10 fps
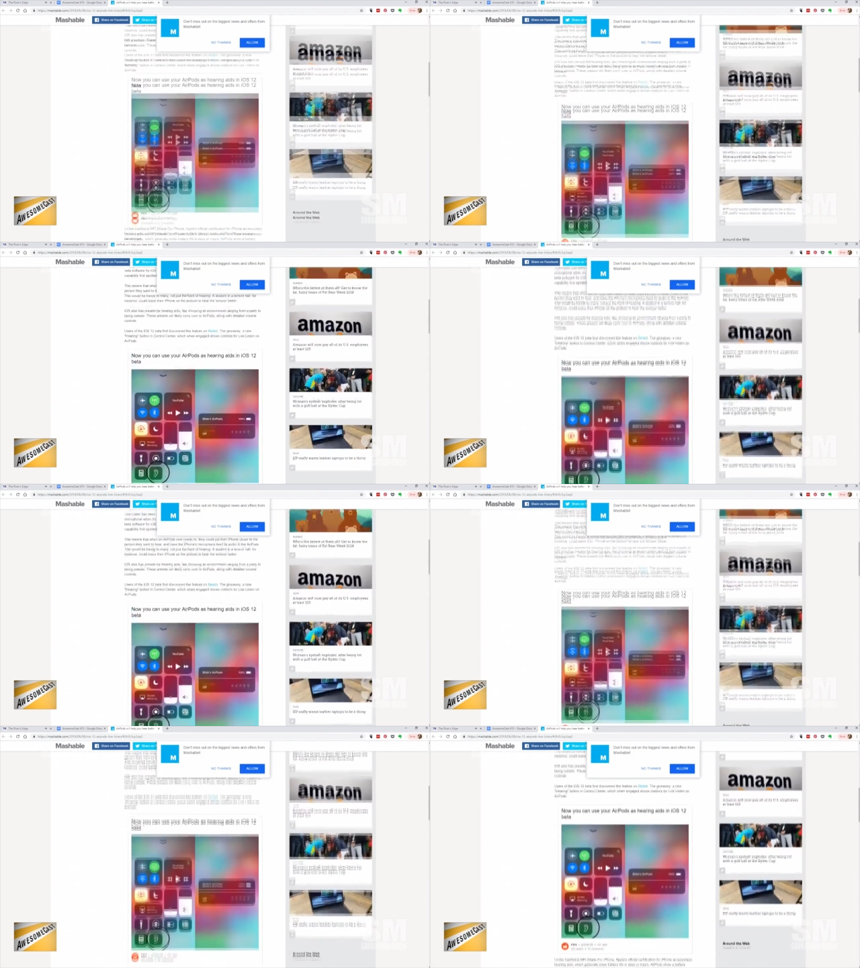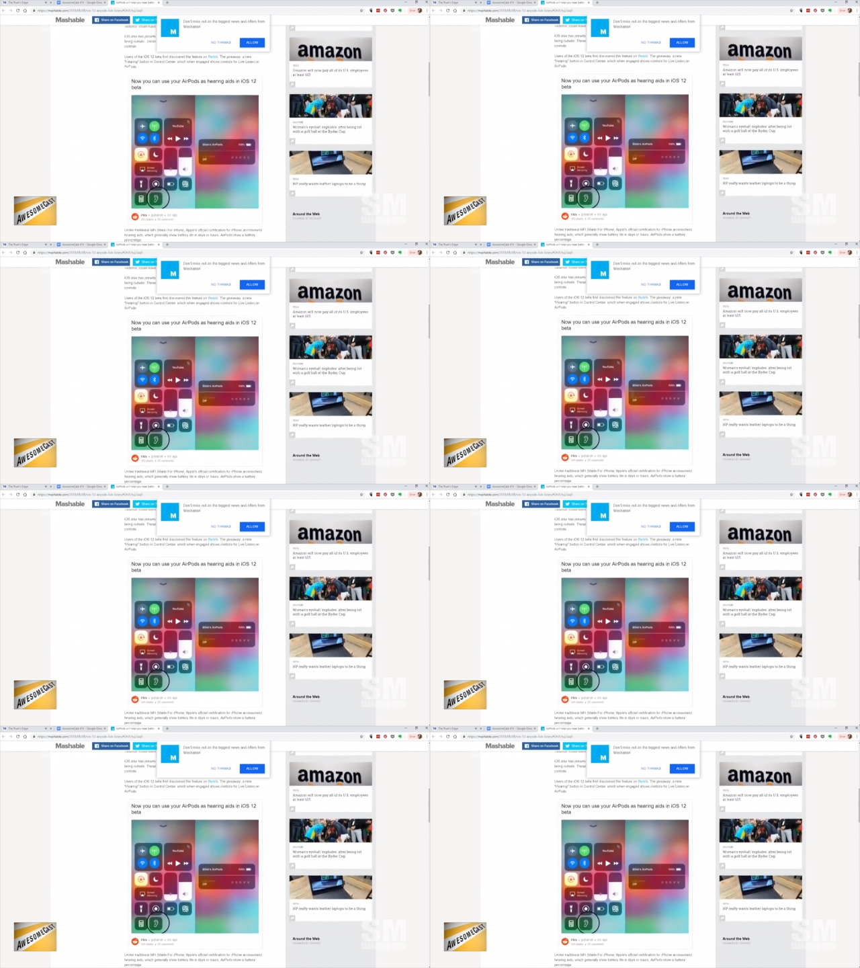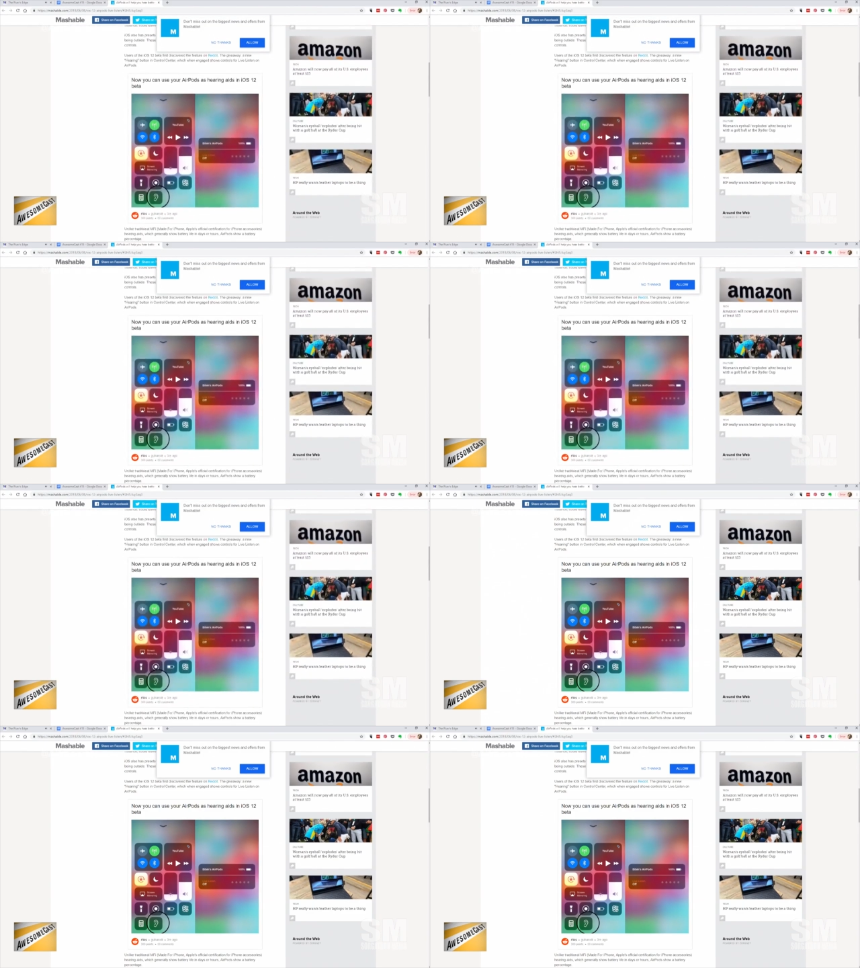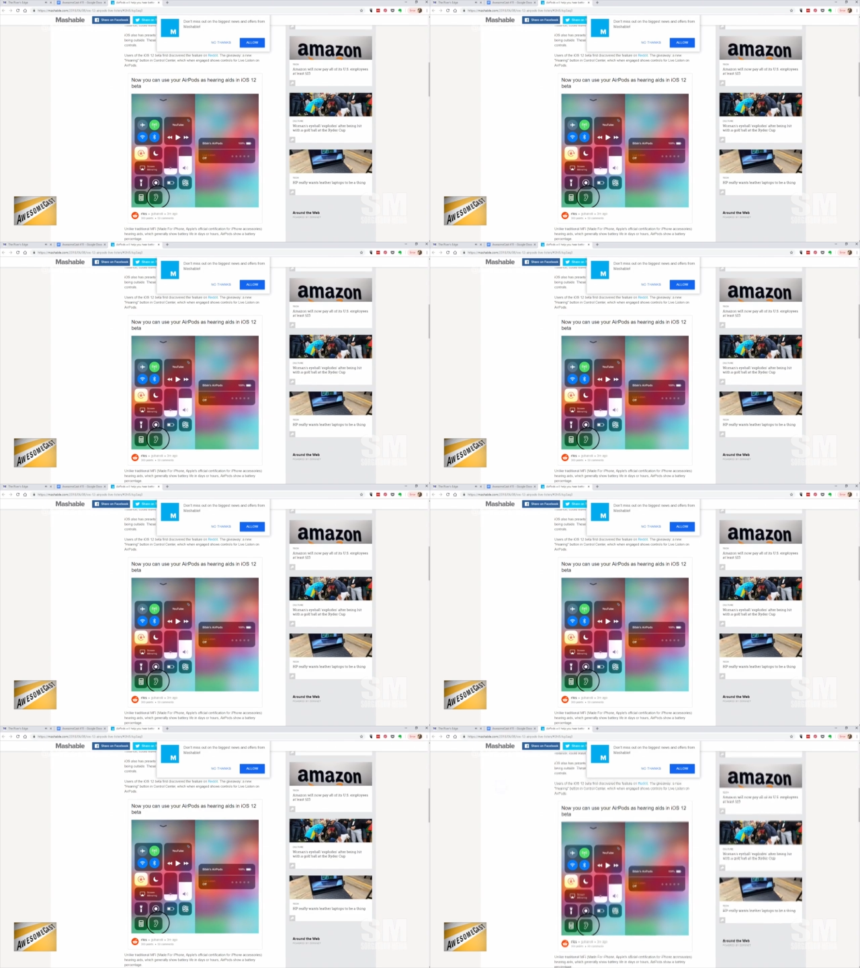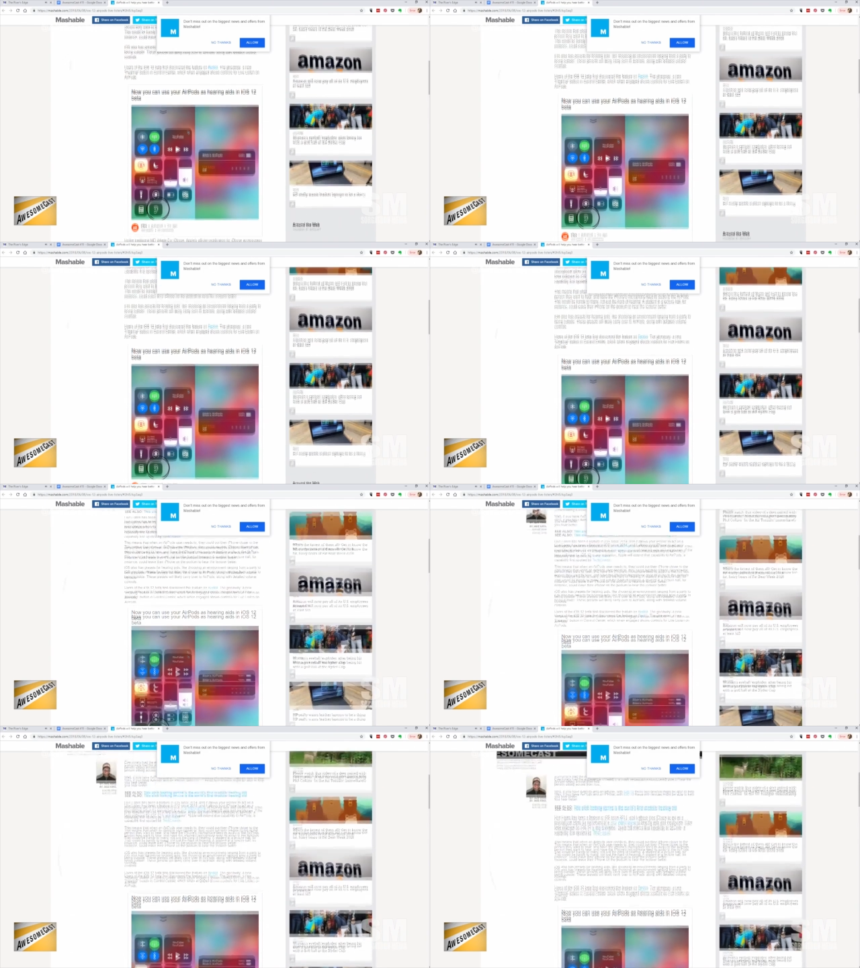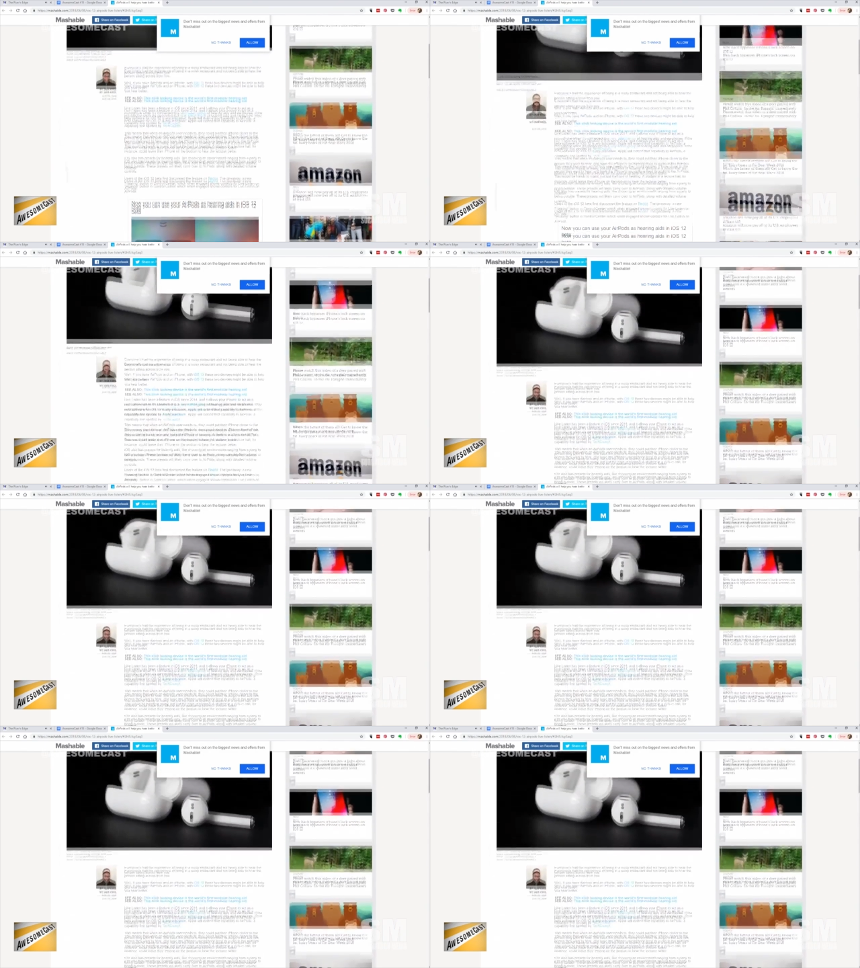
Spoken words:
(no speaker visible)